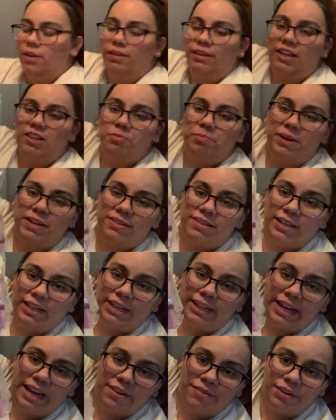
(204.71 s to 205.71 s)
That's
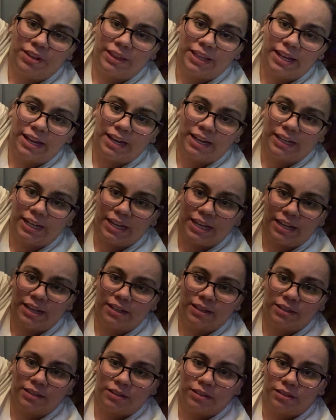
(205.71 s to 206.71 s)
basically everything I
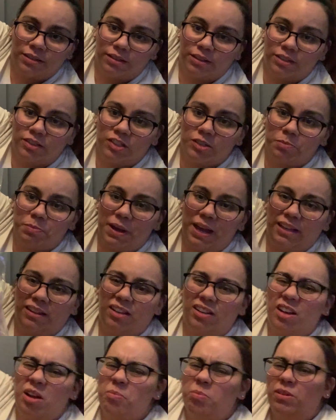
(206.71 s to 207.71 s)
got. I just packed a
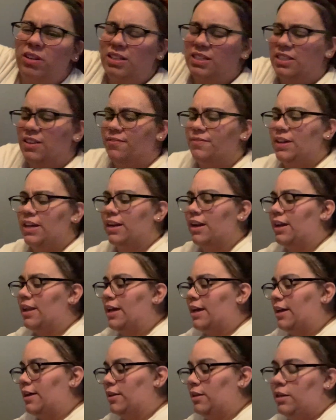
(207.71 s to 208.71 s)
couple of stuff, not a
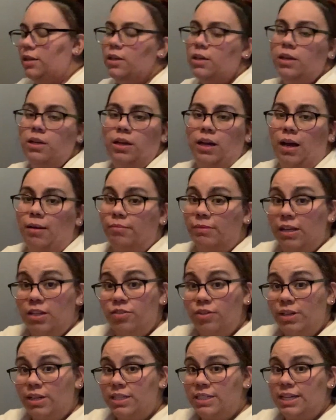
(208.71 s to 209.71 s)
lot. I'm not
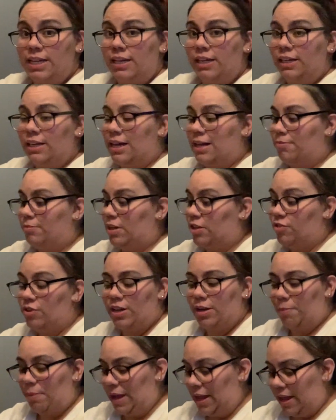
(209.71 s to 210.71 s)
trying to take a lot, I'm not
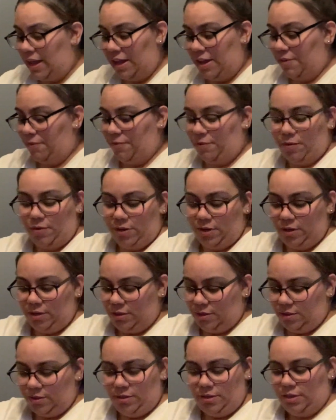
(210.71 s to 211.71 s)
trying to pay for
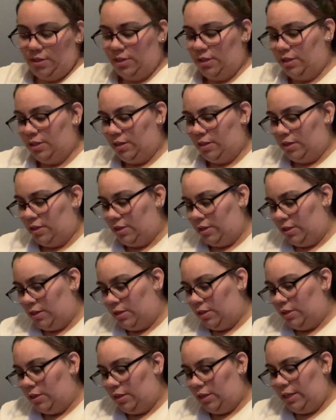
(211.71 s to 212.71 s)

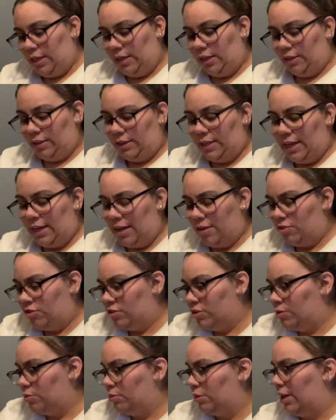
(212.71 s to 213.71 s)
getting a thing. I
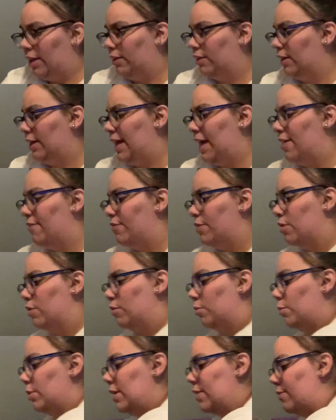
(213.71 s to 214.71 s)
just do like the carry-on or
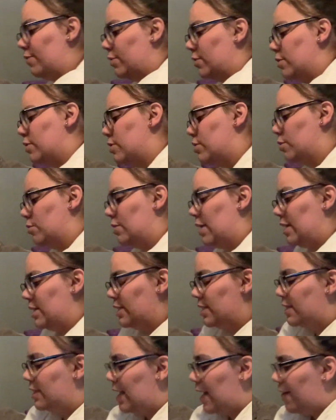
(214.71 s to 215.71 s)
whatever. So that's
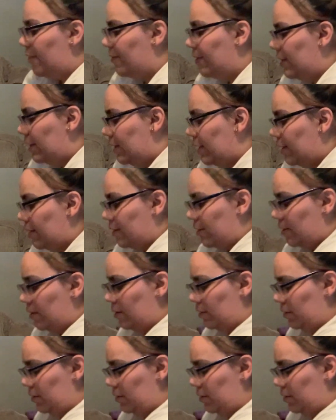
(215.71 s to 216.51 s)
that right there.